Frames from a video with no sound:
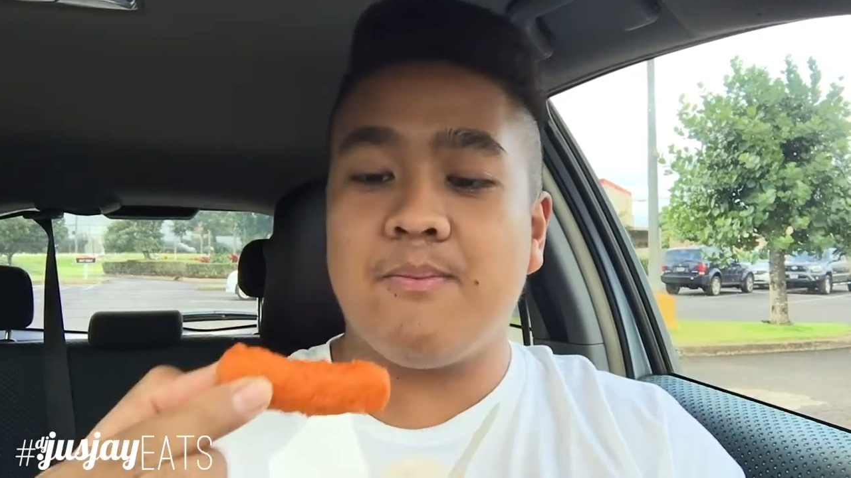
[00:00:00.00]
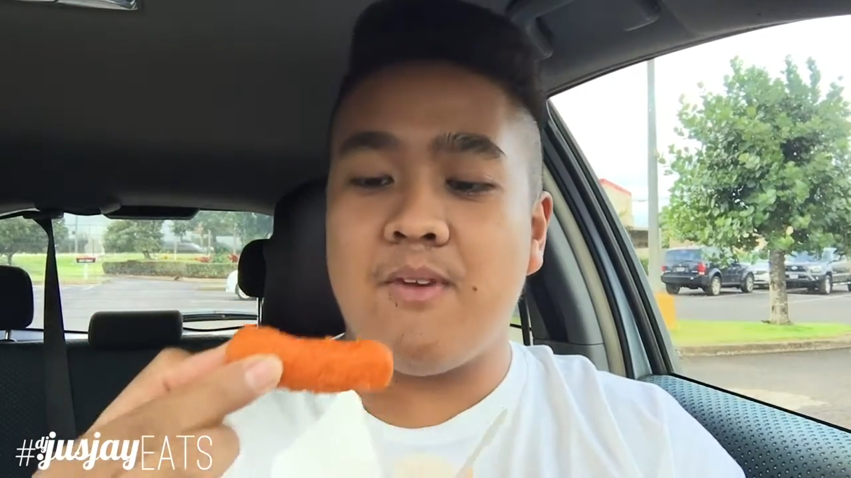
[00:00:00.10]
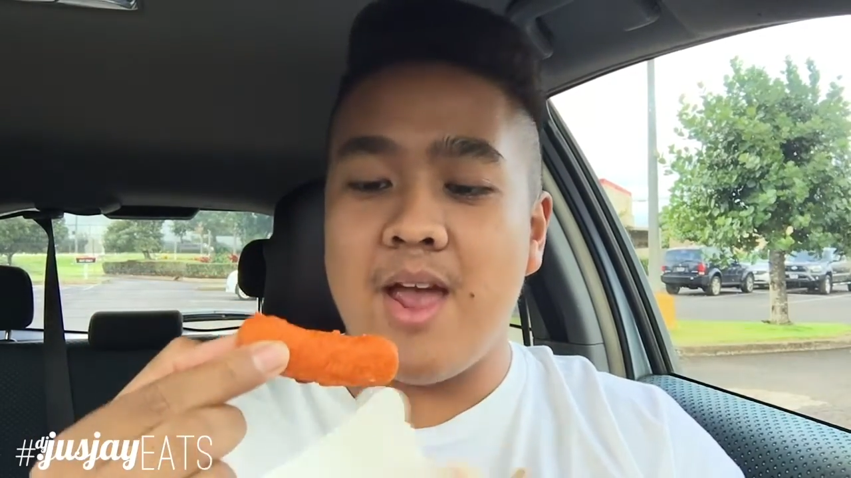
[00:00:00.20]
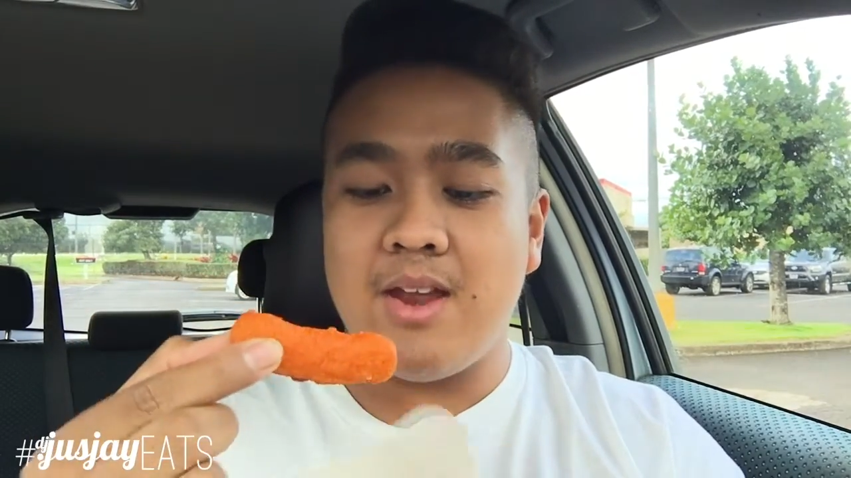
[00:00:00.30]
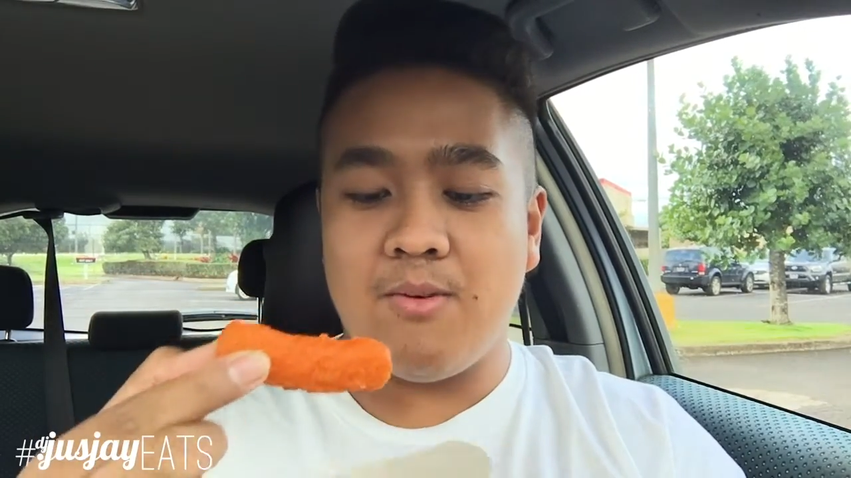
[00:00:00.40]

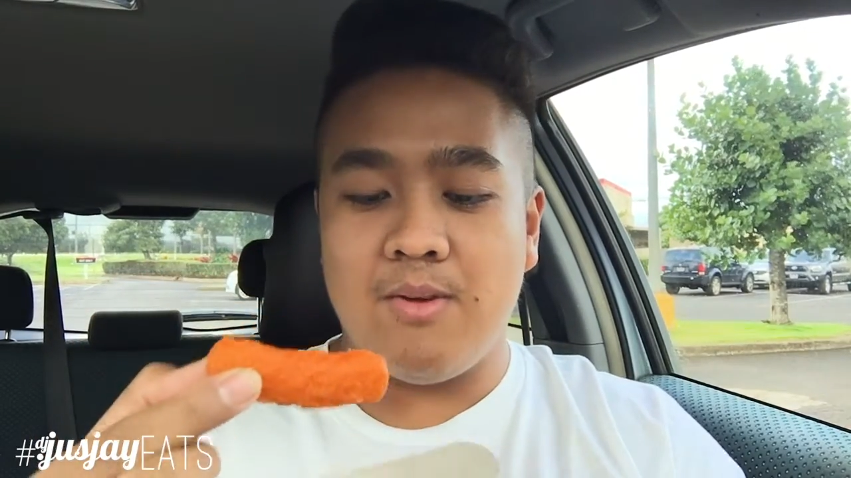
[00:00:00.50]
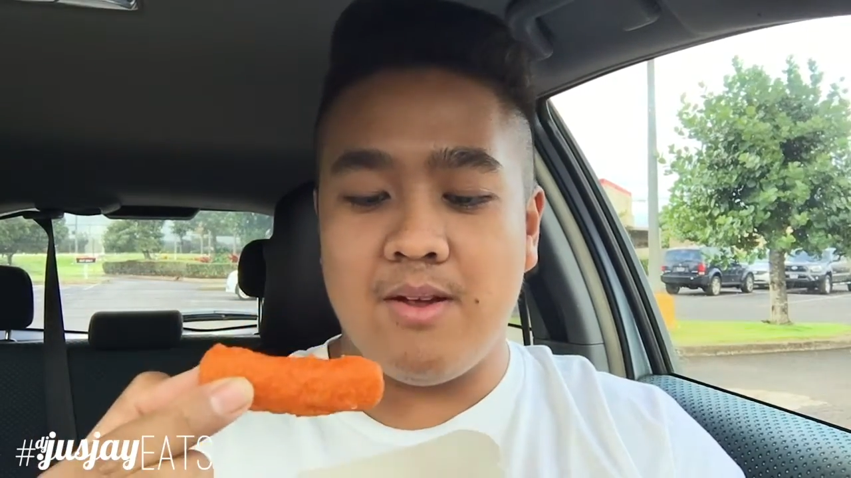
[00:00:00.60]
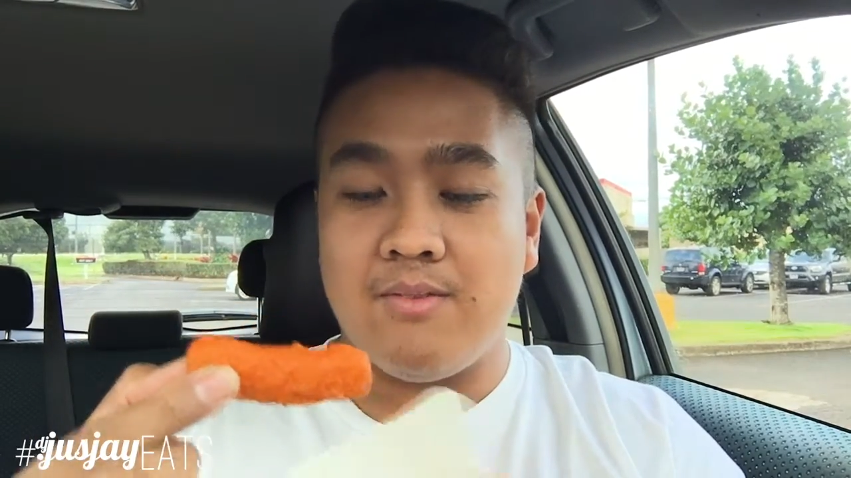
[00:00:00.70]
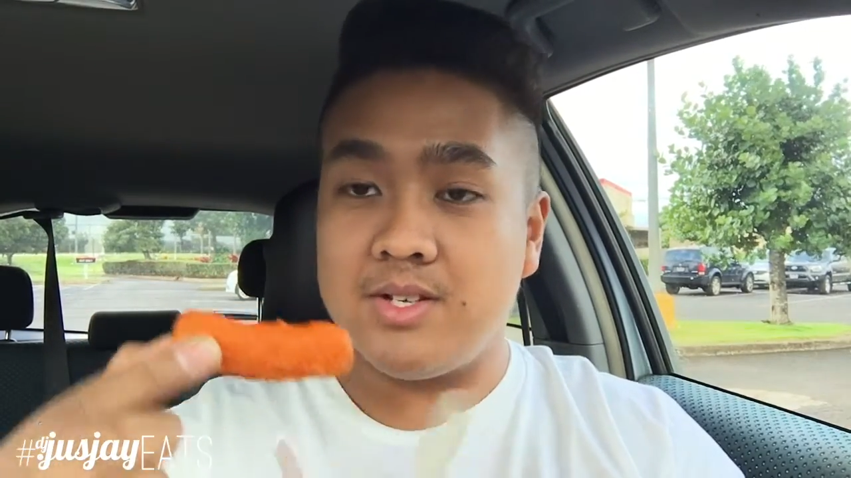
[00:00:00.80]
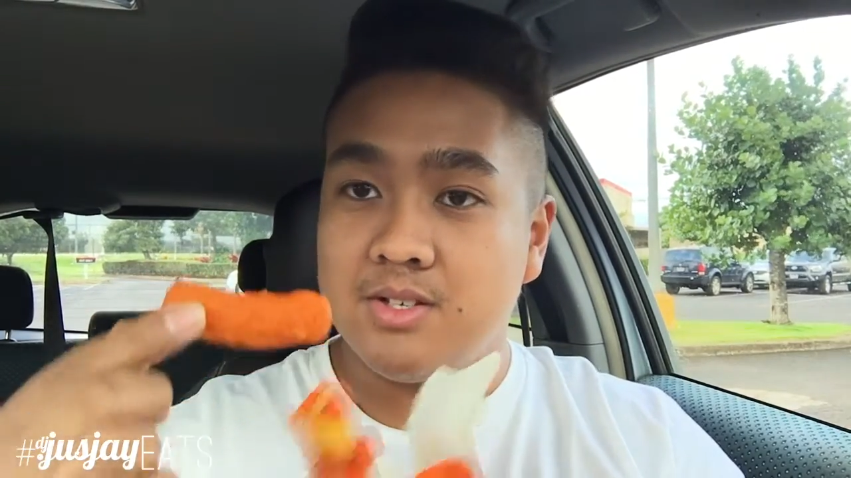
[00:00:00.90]
fried or
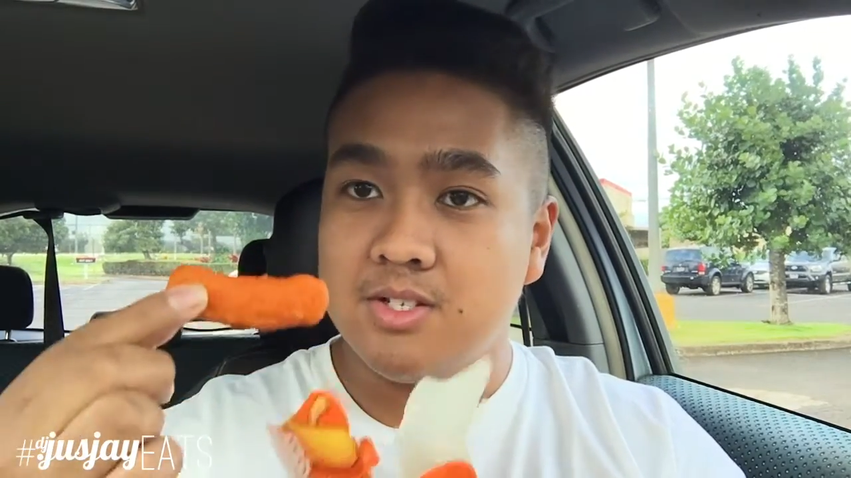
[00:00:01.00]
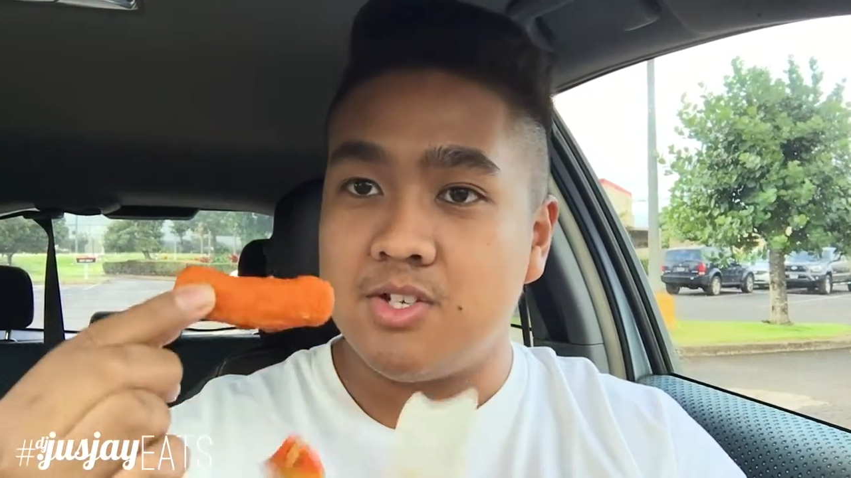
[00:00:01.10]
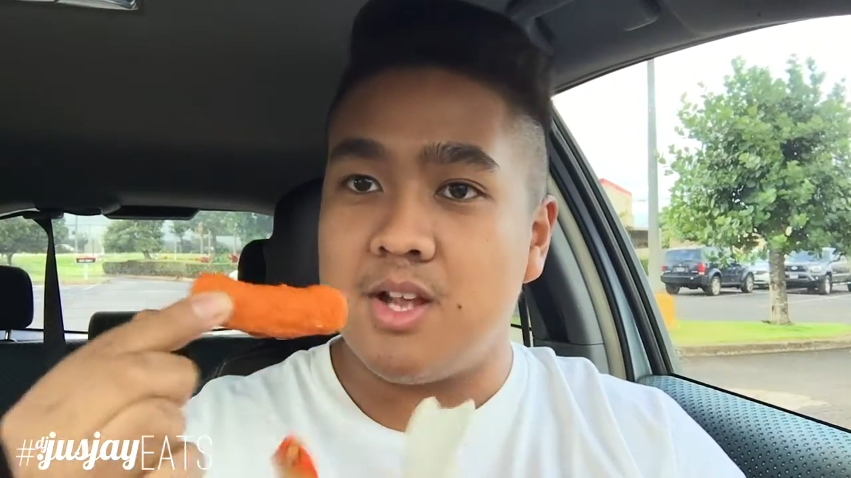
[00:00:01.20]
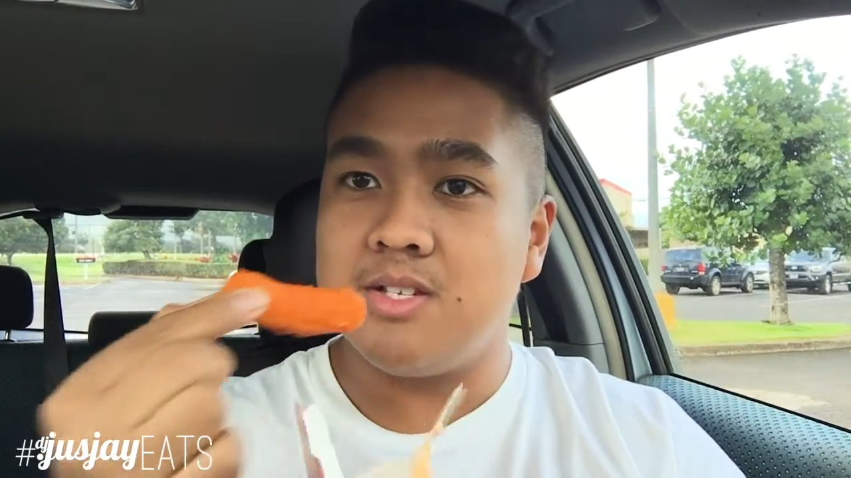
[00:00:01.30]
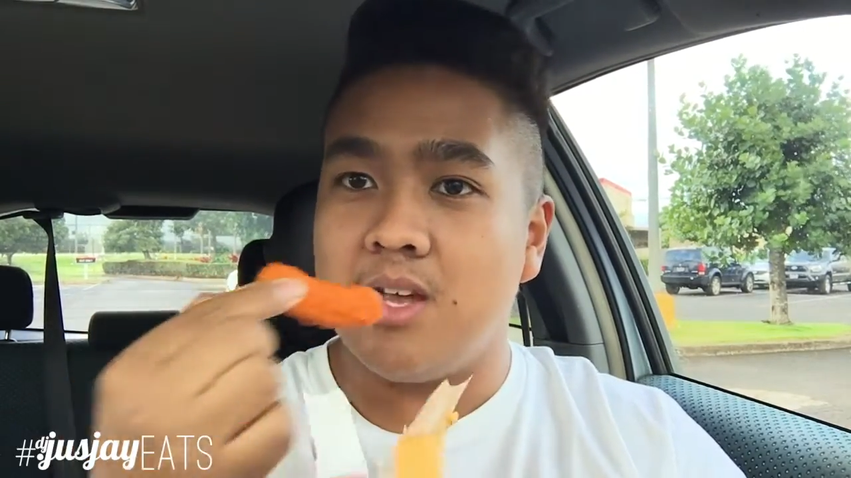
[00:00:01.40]
whatever. So let's try this